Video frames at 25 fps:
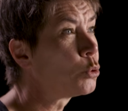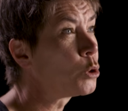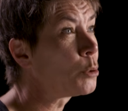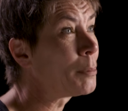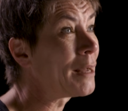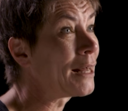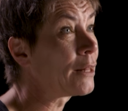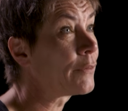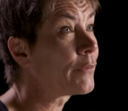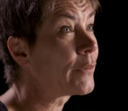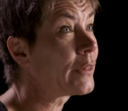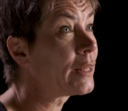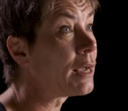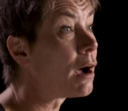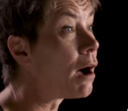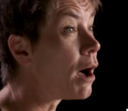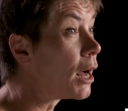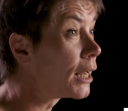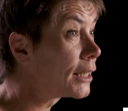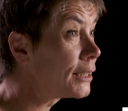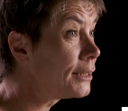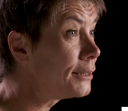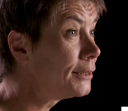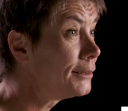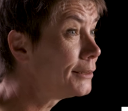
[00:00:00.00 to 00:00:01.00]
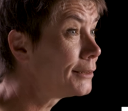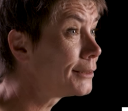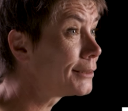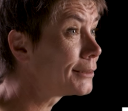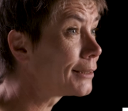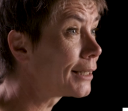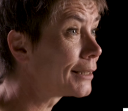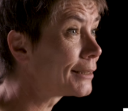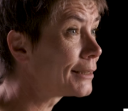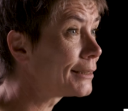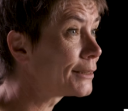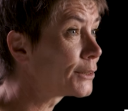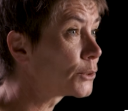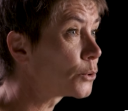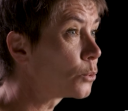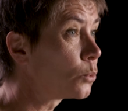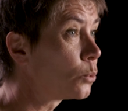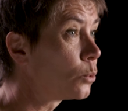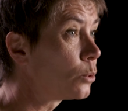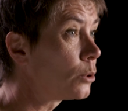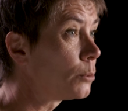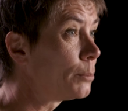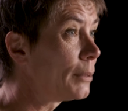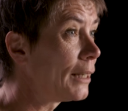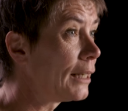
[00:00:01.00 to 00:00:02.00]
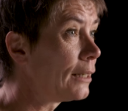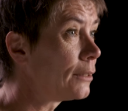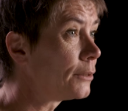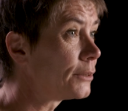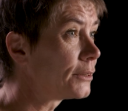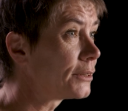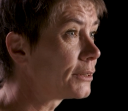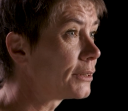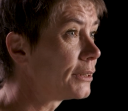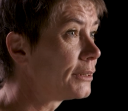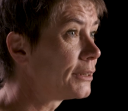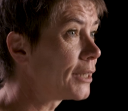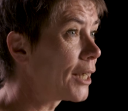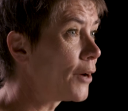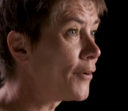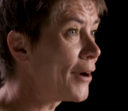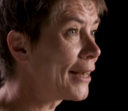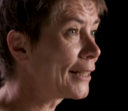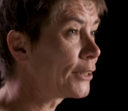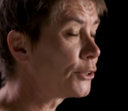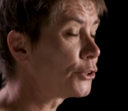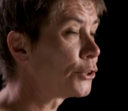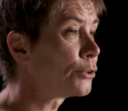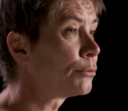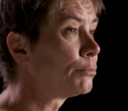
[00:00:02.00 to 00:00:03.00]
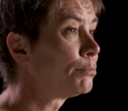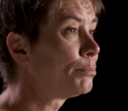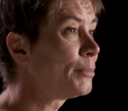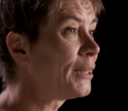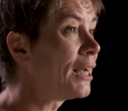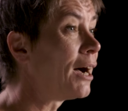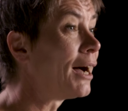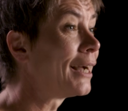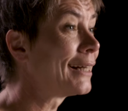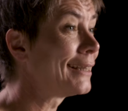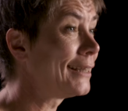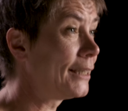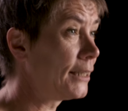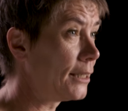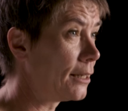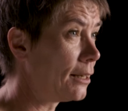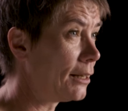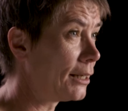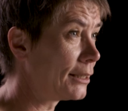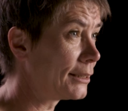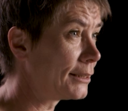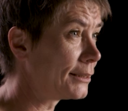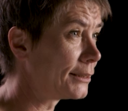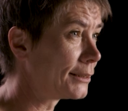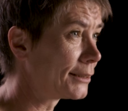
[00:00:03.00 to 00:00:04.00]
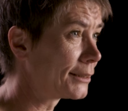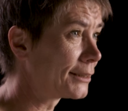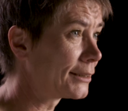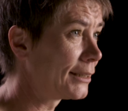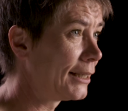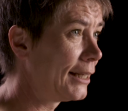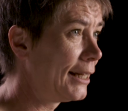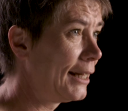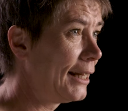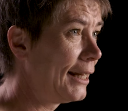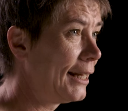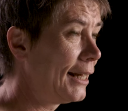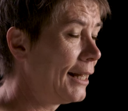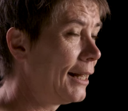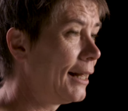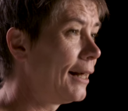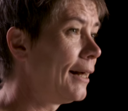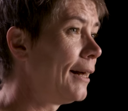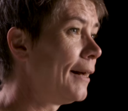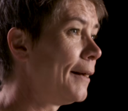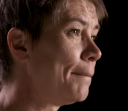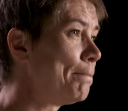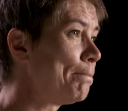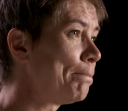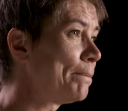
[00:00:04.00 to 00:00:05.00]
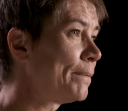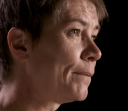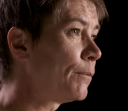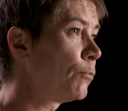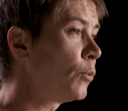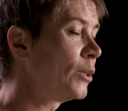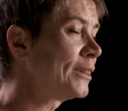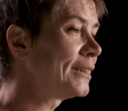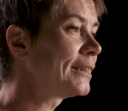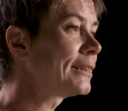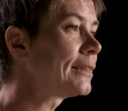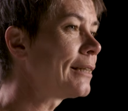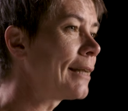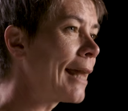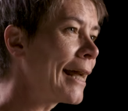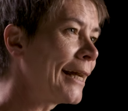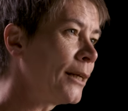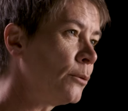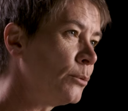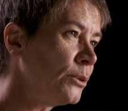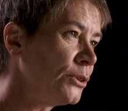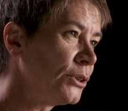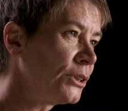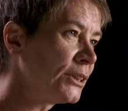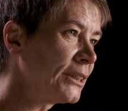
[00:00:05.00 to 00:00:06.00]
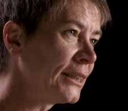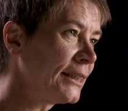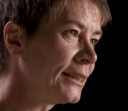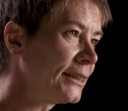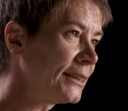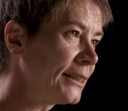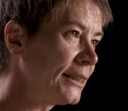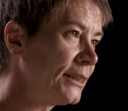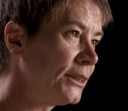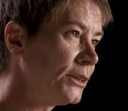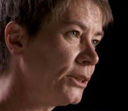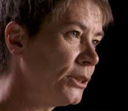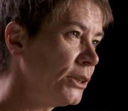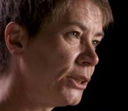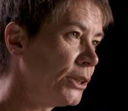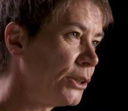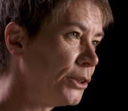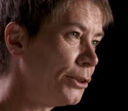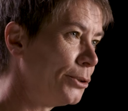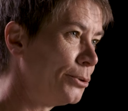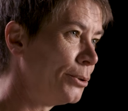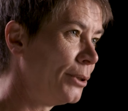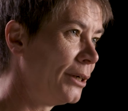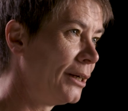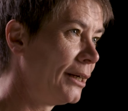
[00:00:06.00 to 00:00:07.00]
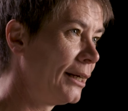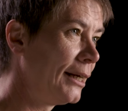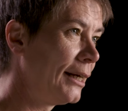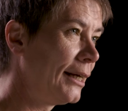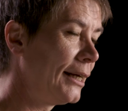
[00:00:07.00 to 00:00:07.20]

all about the eyes, and it's all about a direction behind the eyes. Once the language sinks into you,